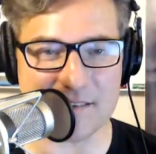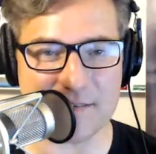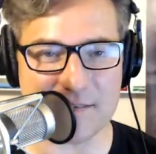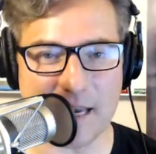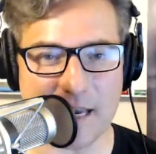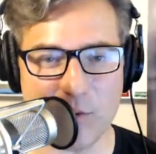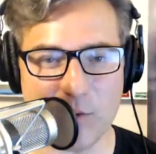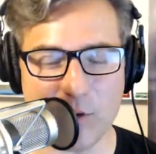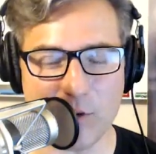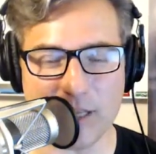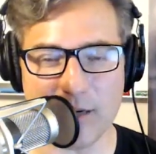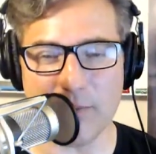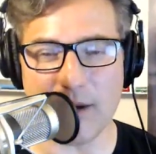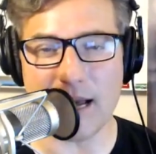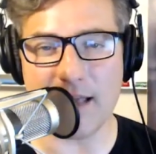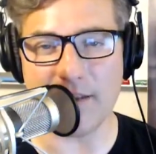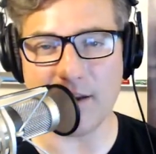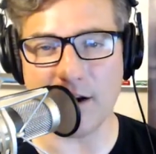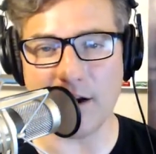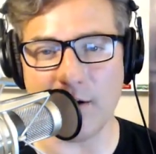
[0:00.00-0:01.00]
Yeah, we'll get him on
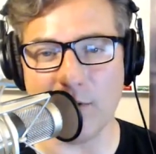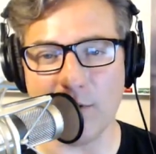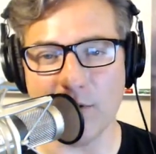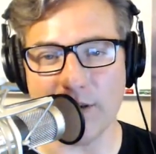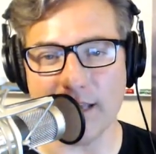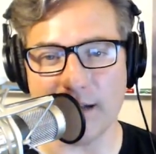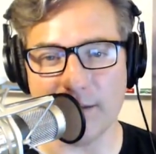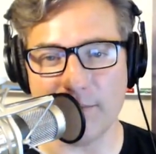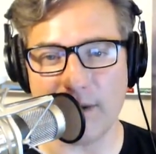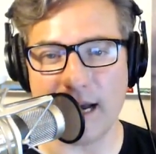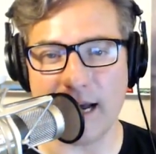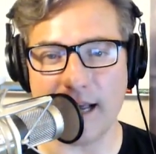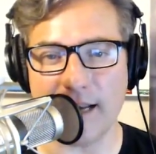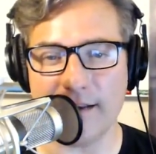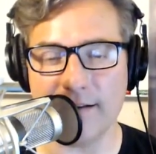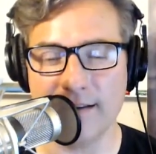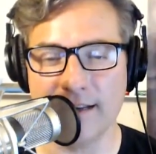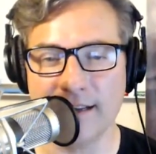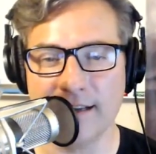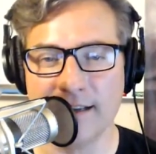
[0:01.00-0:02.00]
there. We'll get him on
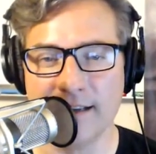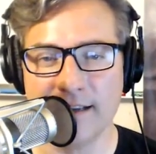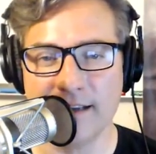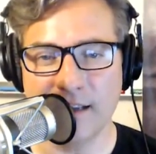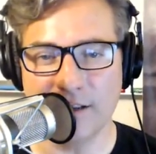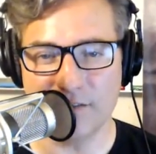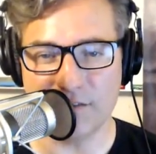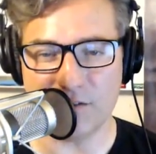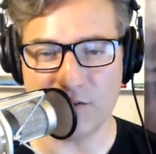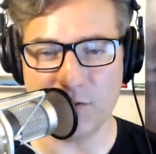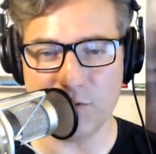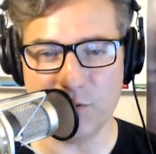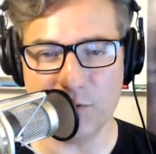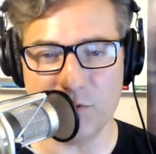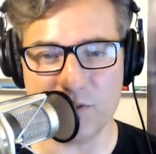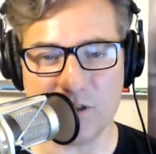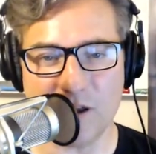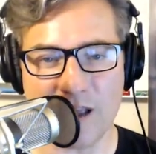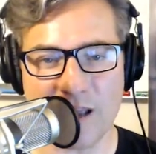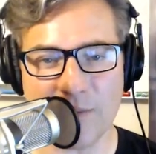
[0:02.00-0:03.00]
to
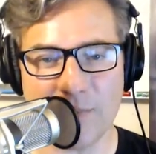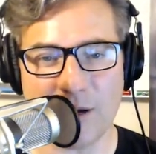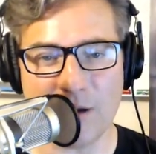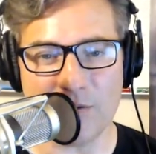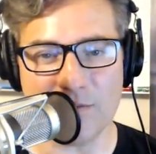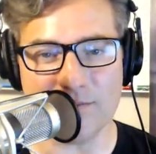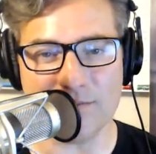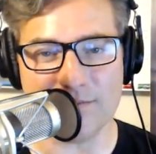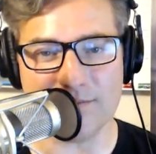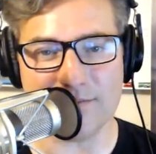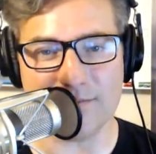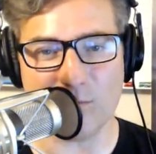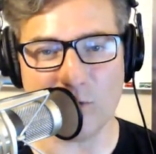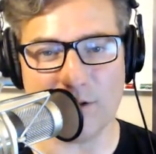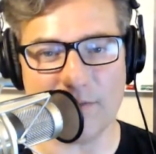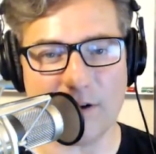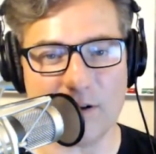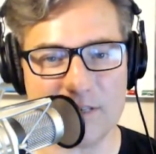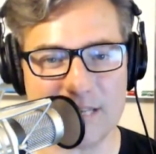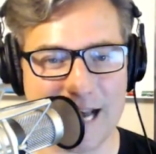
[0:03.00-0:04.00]
talk about one
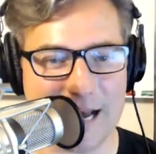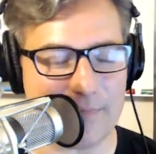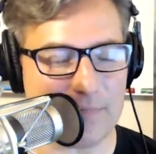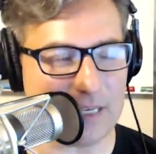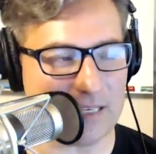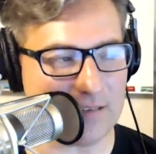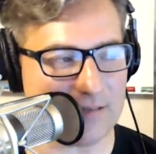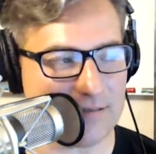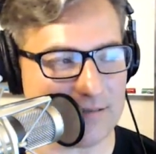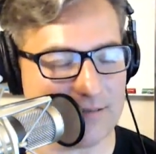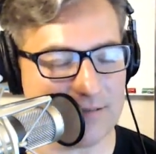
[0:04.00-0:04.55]
of our topics.